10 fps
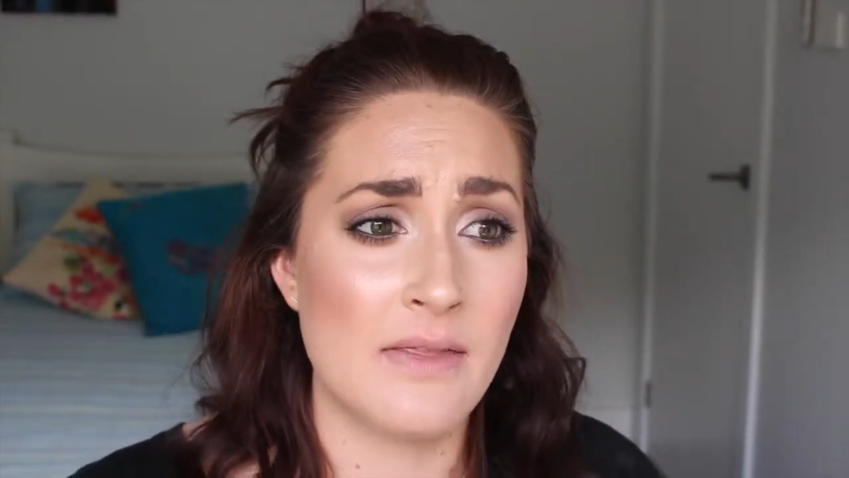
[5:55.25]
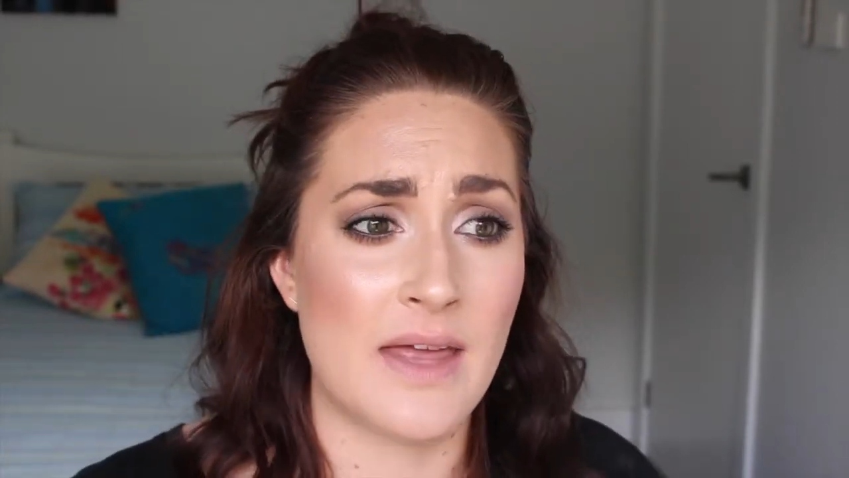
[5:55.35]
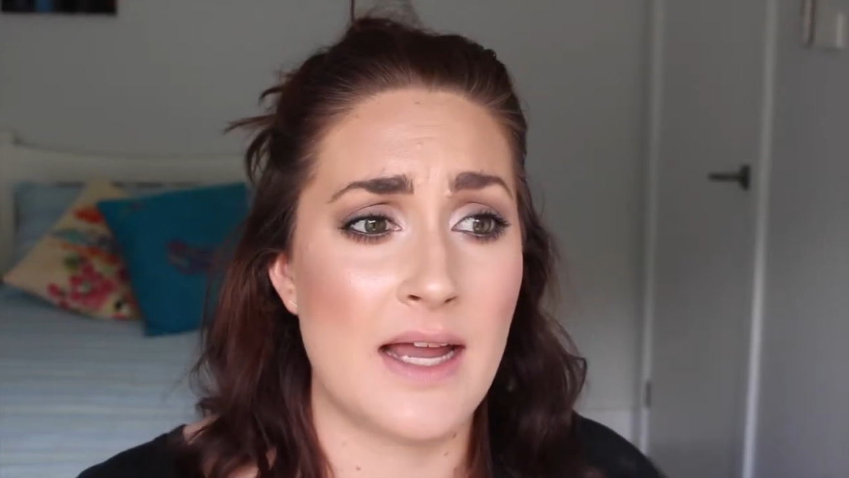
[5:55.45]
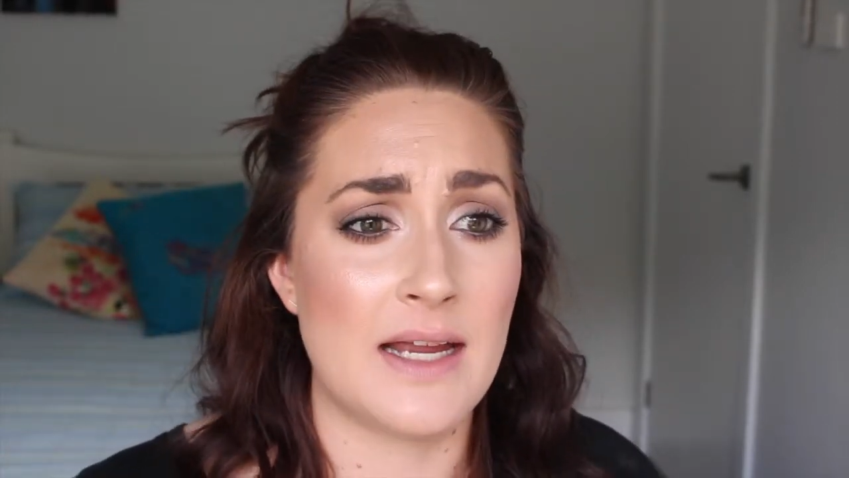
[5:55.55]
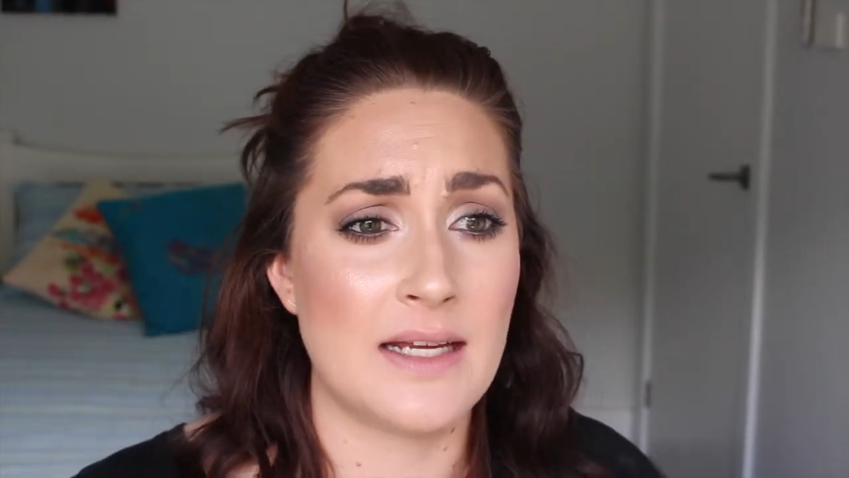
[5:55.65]

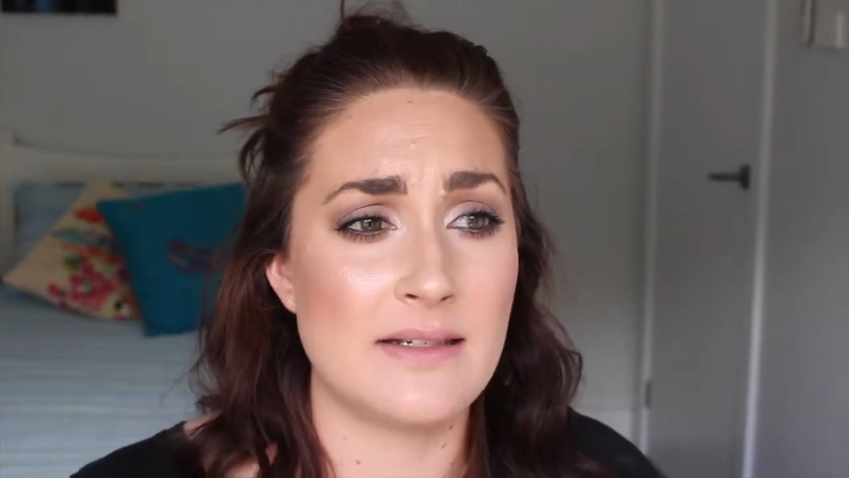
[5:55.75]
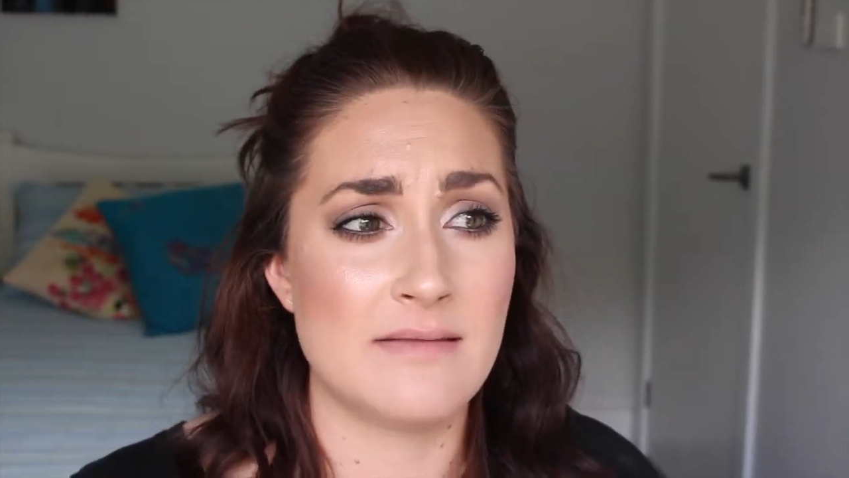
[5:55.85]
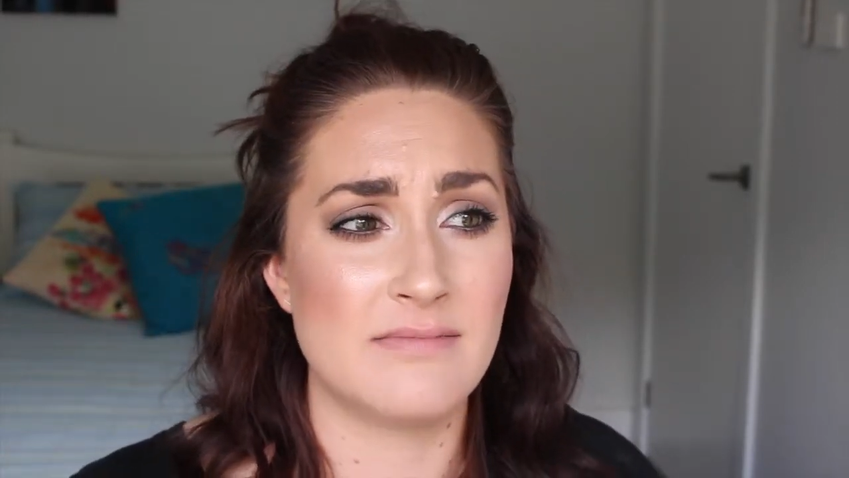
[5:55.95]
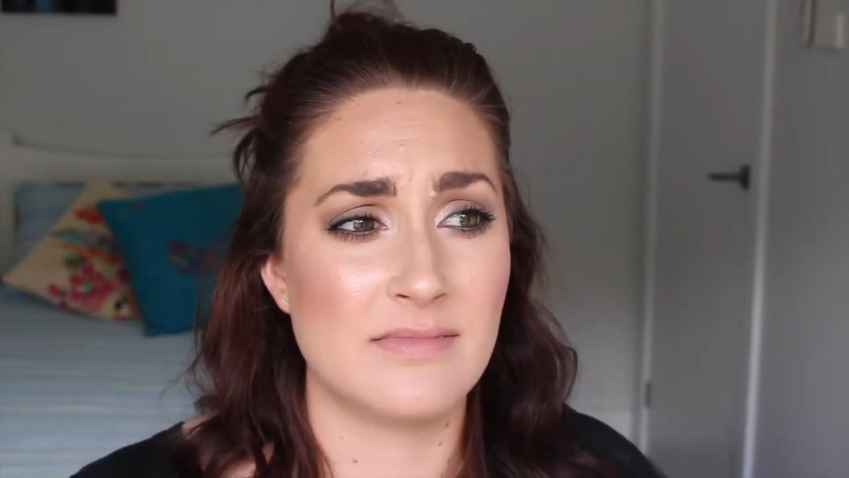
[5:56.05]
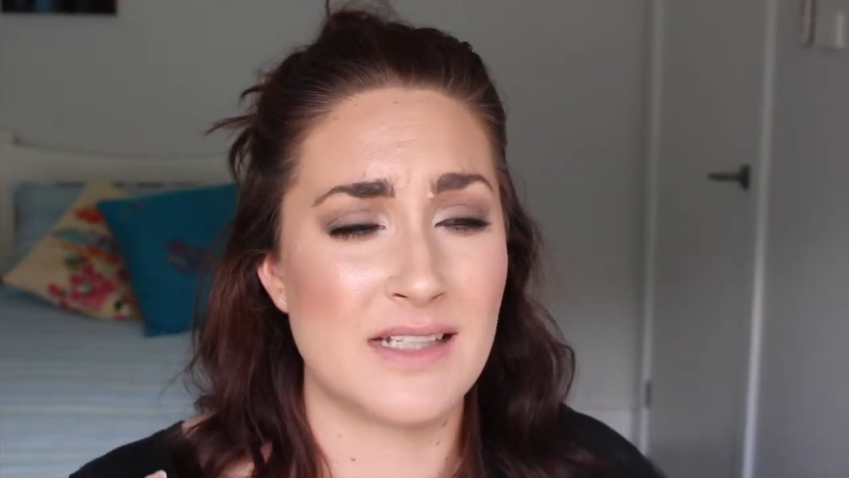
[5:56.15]

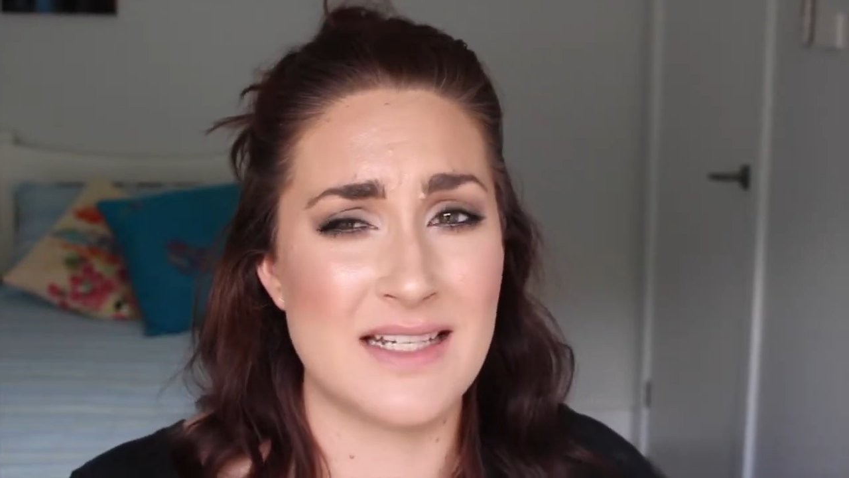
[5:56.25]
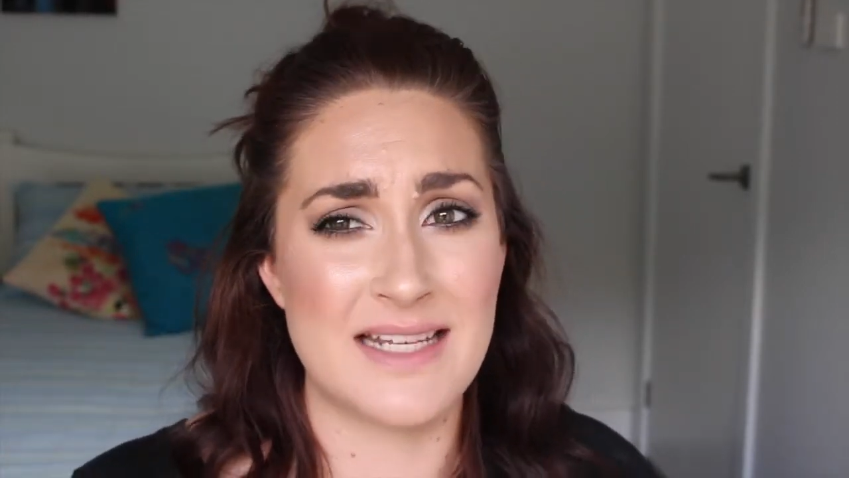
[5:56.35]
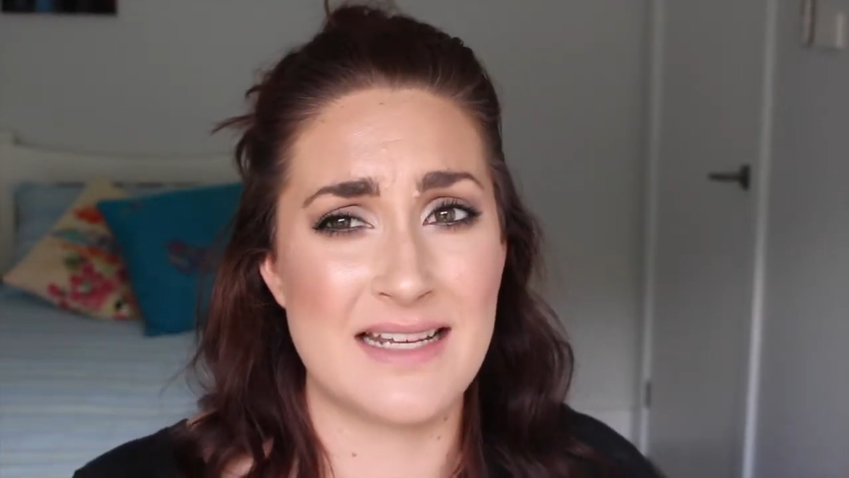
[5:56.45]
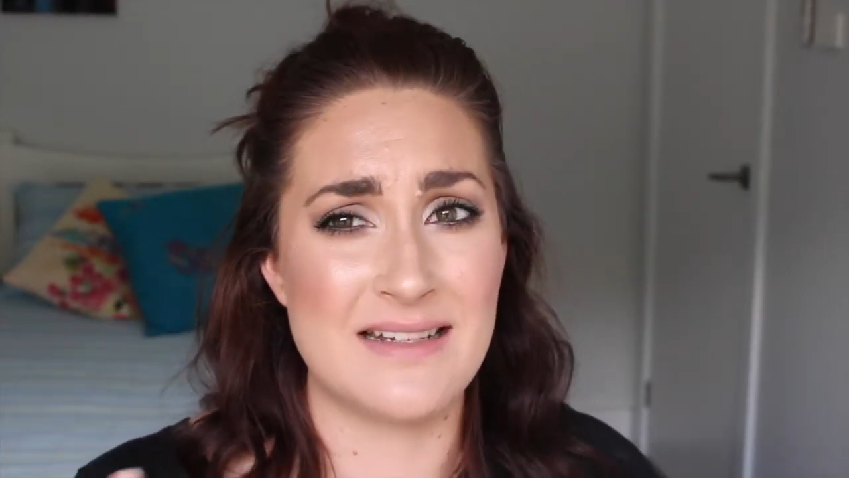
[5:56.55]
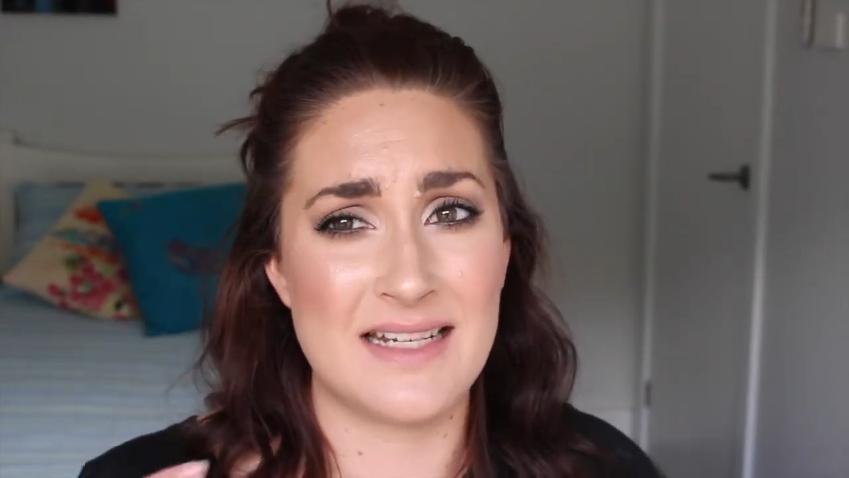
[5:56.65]
They can
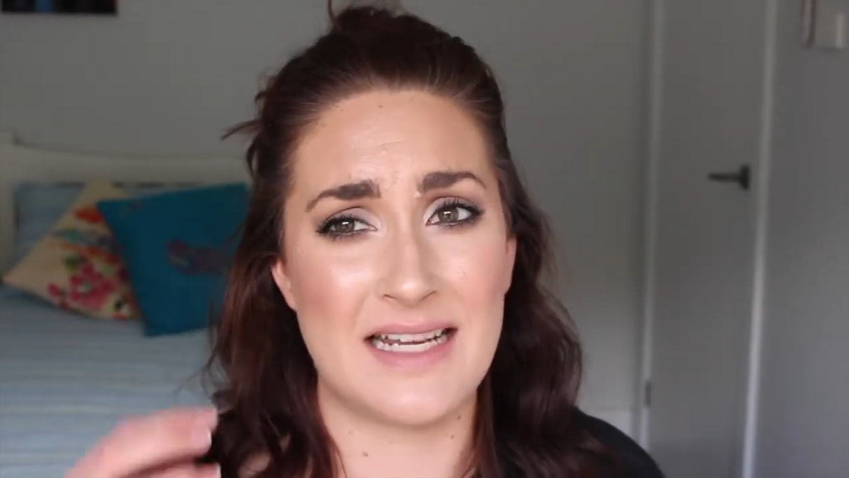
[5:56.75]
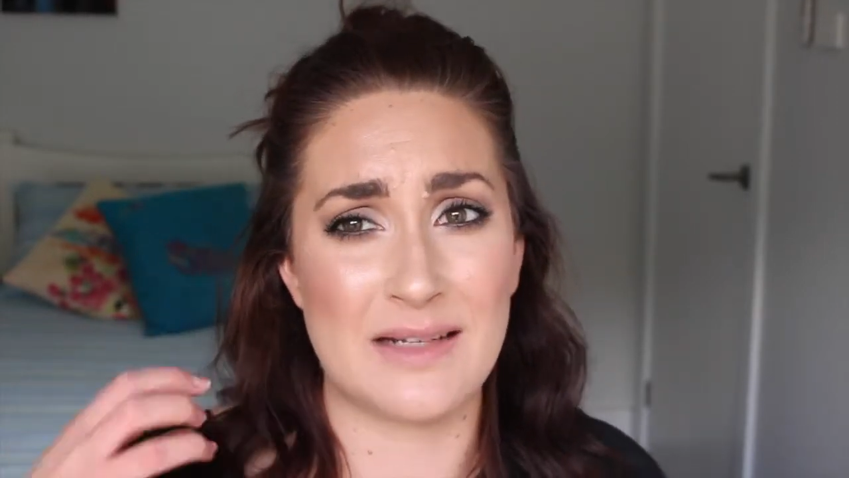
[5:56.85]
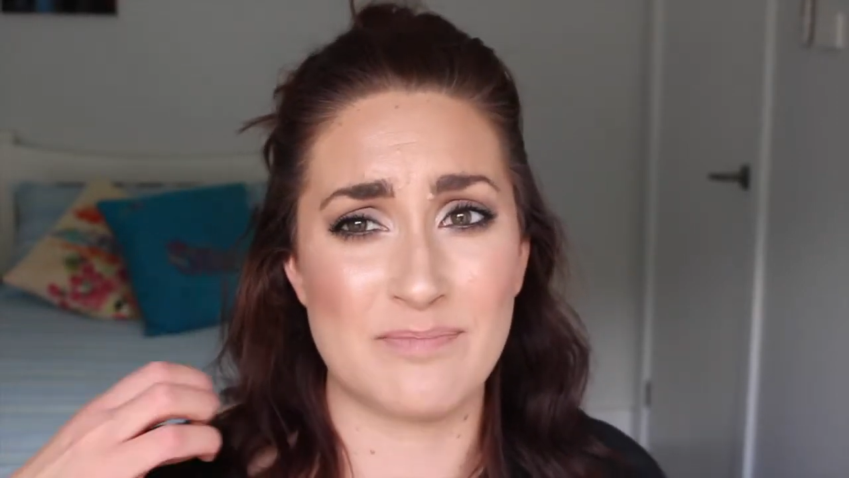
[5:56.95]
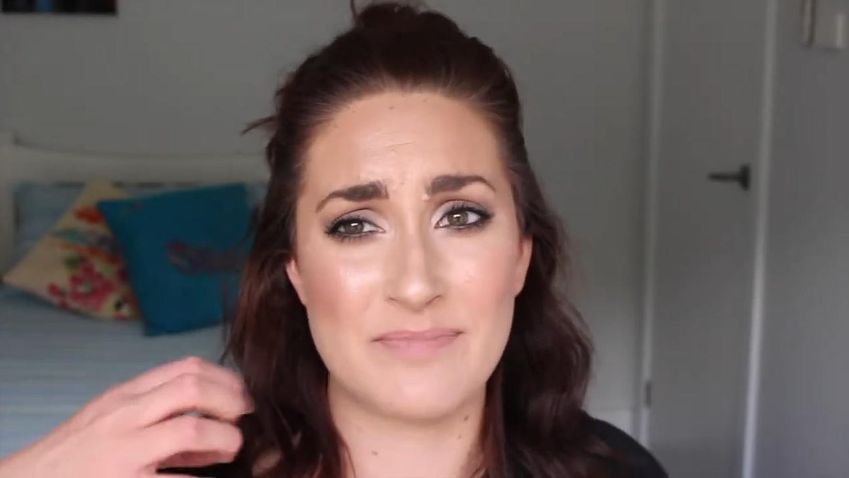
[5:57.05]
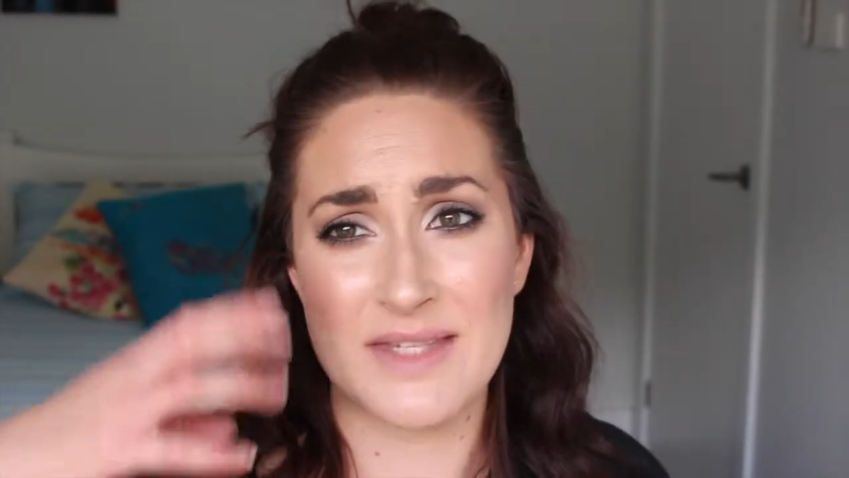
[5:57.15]
tend to
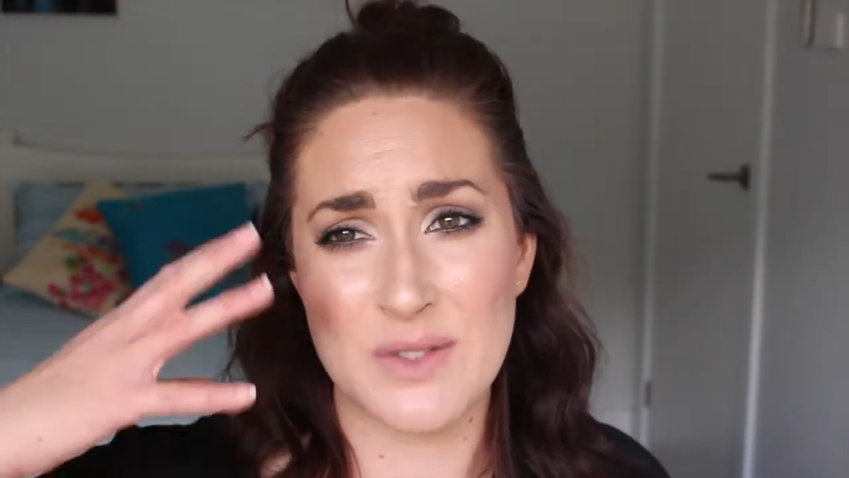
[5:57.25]
get